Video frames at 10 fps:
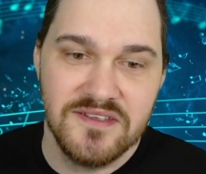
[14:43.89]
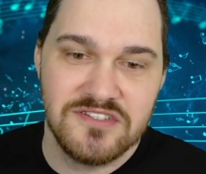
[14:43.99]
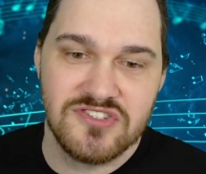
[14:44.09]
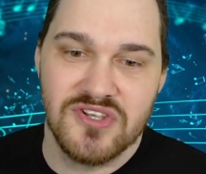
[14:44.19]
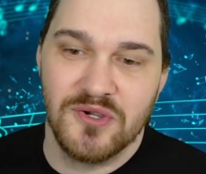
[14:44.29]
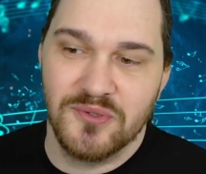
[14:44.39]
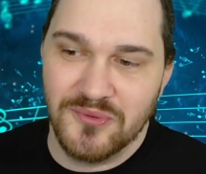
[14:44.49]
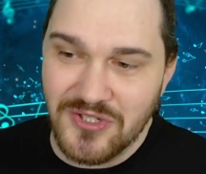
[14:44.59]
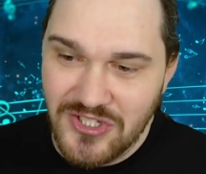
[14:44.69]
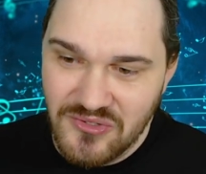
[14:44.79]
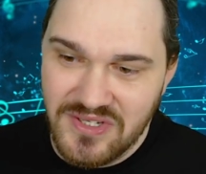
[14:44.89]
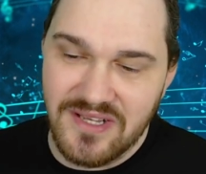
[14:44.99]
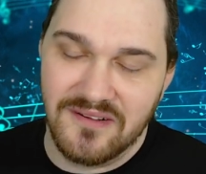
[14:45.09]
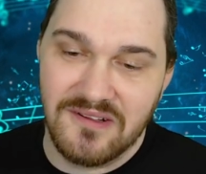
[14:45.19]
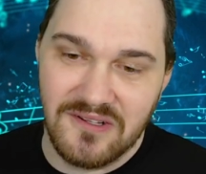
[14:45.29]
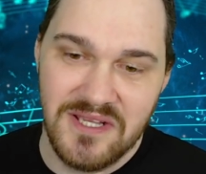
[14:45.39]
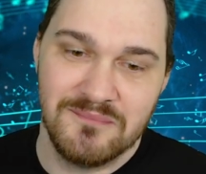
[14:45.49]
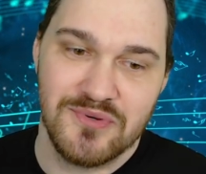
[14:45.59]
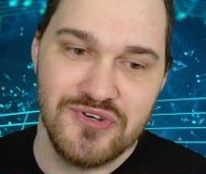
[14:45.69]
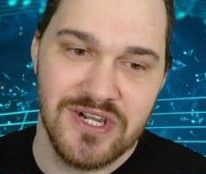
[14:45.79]
So you need a
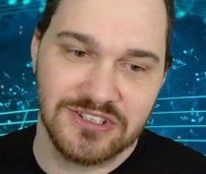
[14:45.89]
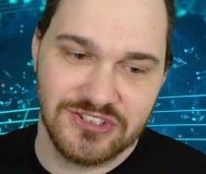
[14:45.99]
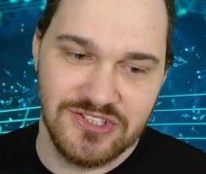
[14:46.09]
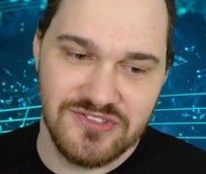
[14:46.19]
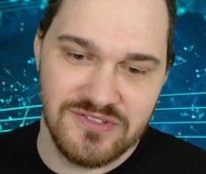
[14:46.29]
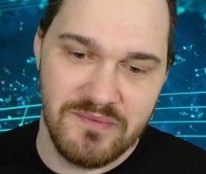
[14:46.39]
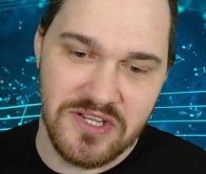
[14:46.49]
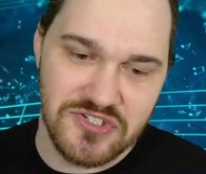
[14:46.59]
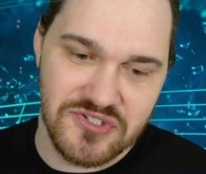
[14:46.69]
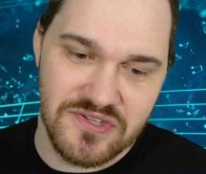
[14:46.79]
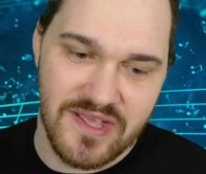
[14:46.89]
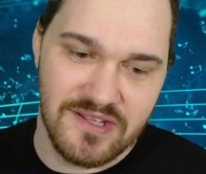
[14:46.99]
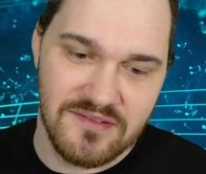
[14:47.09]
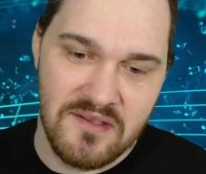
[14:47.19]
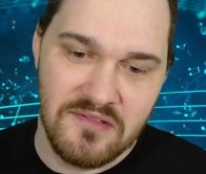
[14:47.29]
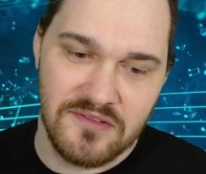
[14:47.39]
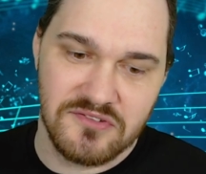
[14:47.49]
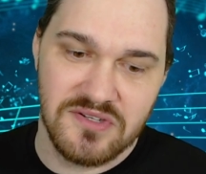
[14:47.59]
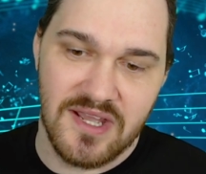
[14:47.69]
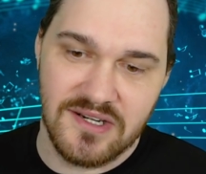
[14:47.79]
clean production to make sure that
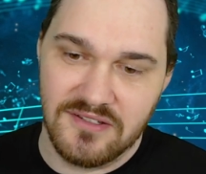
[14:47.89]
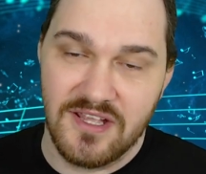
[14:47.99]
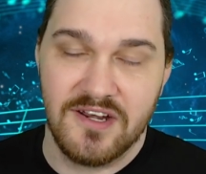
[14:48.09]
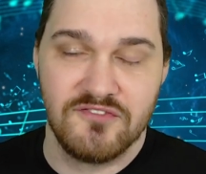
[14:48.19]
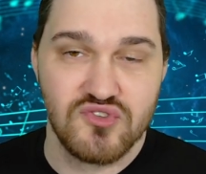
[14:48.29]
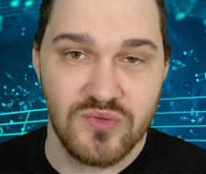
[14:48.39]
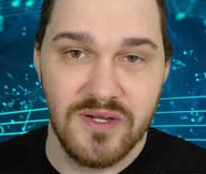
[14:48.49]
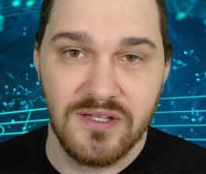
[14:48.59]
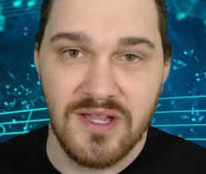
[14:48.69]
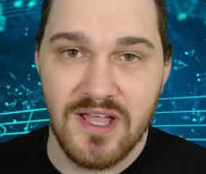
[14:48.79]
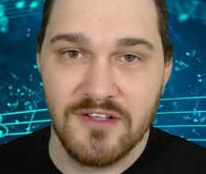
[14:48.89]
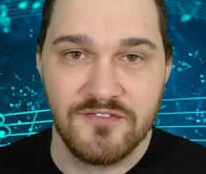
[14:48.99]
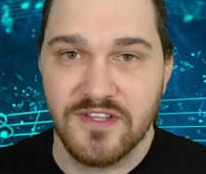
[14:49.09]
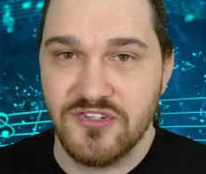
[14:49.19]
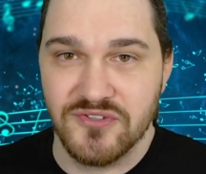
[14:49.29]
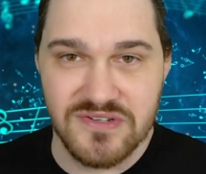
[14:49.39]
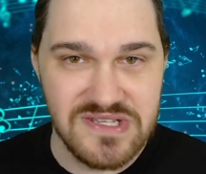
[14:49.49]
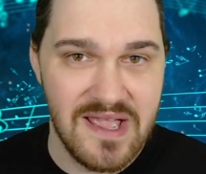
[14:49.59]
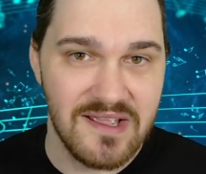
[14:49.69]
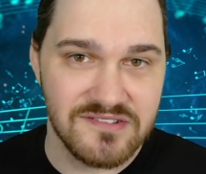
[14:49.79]
there's not a lot of trail off, that your
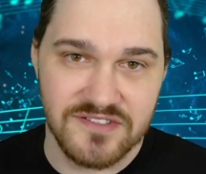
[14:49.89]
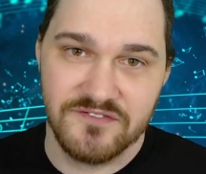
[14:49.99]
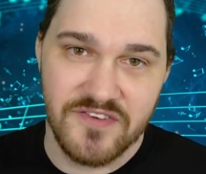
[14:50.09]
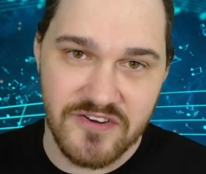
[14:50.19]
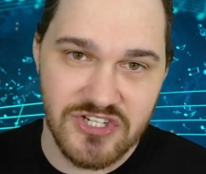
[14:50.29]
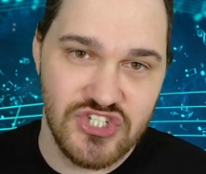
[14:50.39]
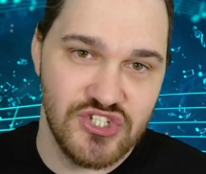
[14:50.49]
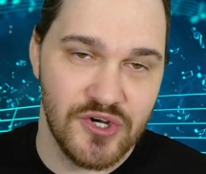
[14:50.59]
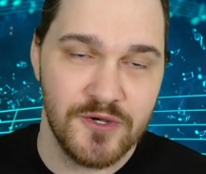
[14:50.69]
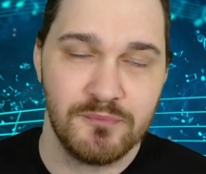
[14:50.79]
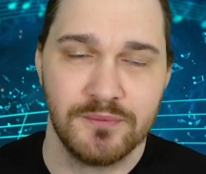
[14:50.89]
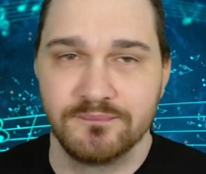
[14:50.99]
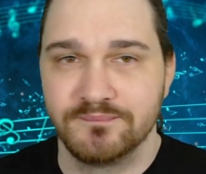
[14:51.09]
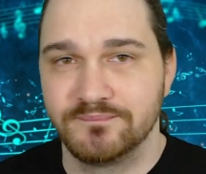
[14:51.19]
attacks are very sharp,